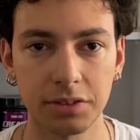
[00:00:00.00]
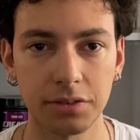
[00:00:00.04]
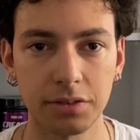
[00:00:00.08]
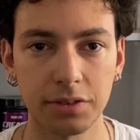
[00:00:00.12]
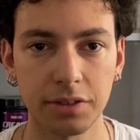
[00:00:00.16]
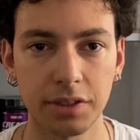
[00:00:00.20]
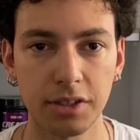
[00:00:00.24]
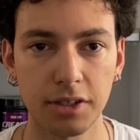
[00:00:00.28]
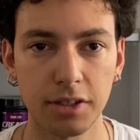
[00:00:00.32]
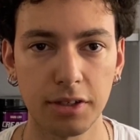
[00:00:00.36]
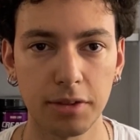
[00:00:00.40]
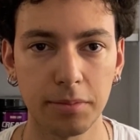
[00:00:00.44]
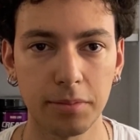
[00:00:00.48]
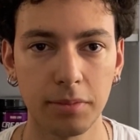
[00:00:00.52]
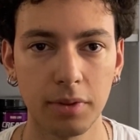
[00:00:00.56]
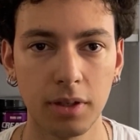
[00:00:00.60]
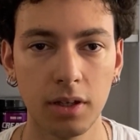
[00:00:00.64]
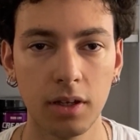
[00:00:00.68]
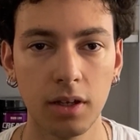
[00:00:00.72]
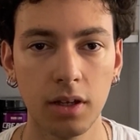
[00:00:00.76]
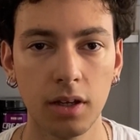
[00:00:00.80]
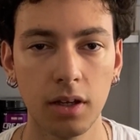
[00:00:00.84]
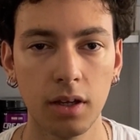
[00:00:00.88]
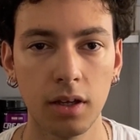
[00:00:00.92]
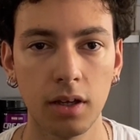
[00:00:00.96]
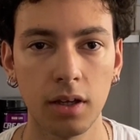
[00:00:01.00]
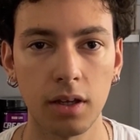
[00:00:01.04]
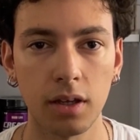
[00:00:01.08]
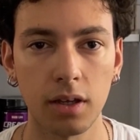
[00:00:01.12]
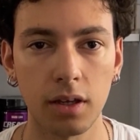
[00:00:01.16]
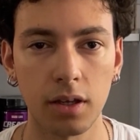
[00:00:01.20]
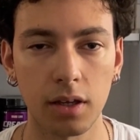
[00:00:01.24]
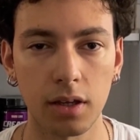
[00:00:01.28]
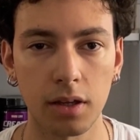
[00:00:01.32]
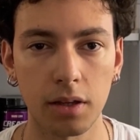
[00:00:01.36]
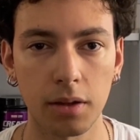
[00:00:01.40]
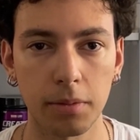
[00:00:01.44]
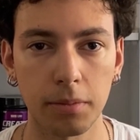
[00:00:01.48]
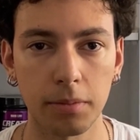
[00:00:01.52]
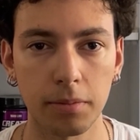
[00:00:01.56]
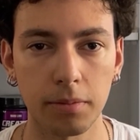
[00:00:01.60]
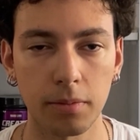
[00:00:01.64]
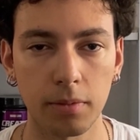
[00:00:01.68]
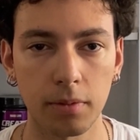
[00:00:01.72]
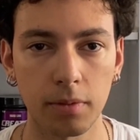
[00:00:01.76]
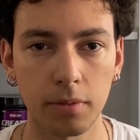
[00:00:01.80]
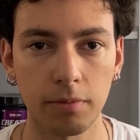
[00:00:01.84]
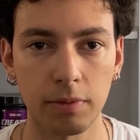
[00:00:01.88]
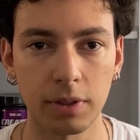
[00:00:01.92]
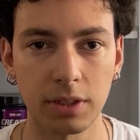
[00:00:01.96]
your name,
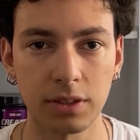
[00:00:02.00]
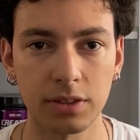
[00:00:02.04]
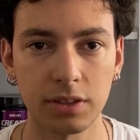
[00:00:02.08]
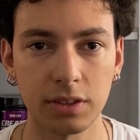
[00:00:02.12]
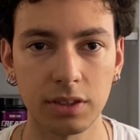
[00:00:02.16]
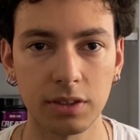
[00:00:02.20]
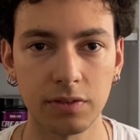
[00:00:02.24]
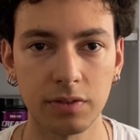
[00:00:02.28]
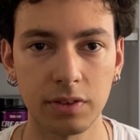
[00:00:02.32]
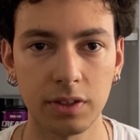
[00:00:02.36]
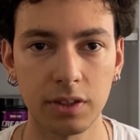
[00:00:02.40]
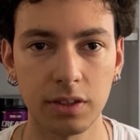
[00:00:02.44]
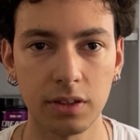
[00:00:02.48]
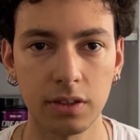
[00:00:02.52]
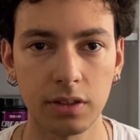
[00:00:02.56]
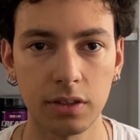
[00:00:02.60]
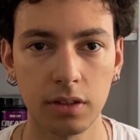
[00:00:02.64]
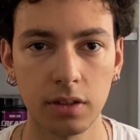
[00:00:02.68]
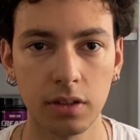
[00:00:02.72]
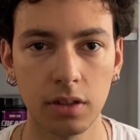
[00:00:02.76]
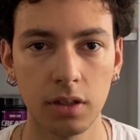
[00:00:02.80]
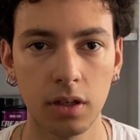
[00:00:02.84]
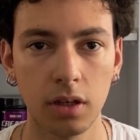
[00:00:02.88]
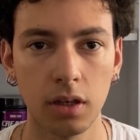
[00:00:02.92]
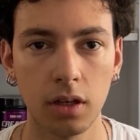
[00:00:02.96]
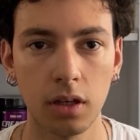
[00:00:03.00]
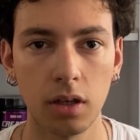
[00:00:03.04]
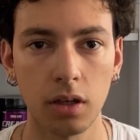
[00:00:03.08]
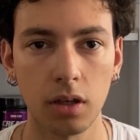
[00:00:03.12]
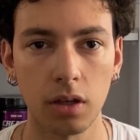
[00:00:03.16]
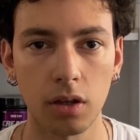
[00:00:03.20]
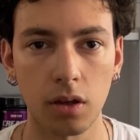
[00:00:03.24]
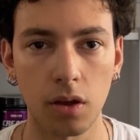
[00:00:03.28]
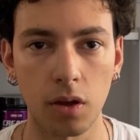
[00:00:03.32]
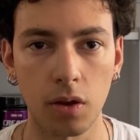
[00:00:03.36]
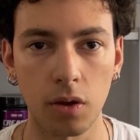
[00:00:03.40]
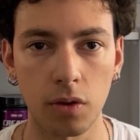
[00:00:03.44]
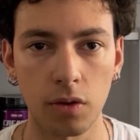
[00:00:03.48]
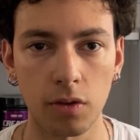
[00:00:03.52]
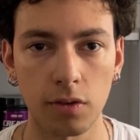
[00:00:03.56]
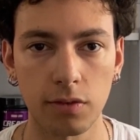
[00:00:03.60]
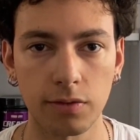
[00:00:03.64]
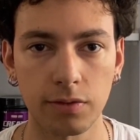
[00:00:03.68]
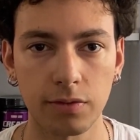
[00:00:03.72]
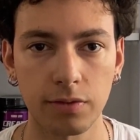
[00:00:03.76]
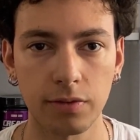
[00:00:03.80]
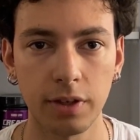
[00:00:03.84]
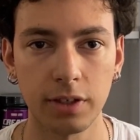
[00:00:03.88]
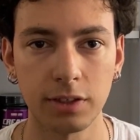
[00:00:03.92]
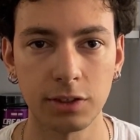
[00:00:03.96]
what degree
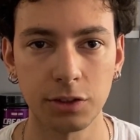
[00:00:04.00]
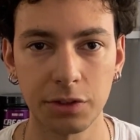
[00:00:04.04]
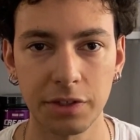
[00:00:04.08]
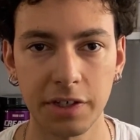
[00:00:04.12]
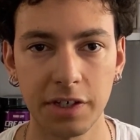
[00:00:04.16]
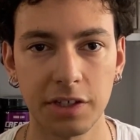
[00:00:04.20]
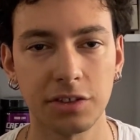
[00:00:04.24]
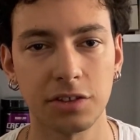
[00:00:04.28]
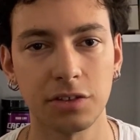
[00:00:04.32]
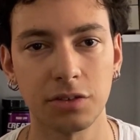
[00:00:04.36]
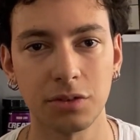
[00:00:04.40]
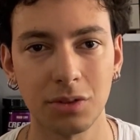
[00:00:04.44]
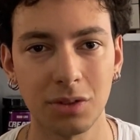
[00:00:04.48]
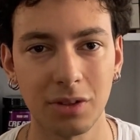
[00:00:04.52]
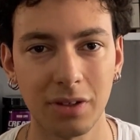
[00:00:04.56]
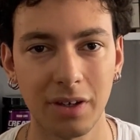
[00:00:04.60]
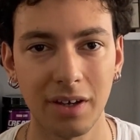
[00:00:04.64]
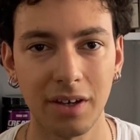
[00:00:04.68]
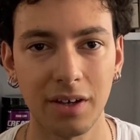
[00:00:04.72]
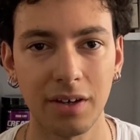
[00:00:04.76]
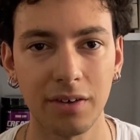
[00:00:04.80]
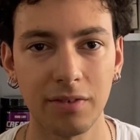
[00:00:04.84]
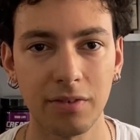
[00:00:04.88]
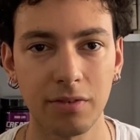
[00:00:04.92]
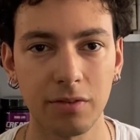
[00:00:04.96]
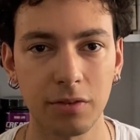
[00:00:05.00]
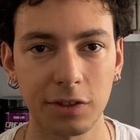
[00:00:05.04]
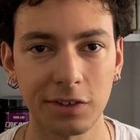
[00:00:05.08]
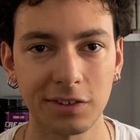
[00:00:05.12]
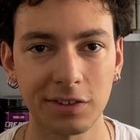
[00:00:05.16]
of education do you have. For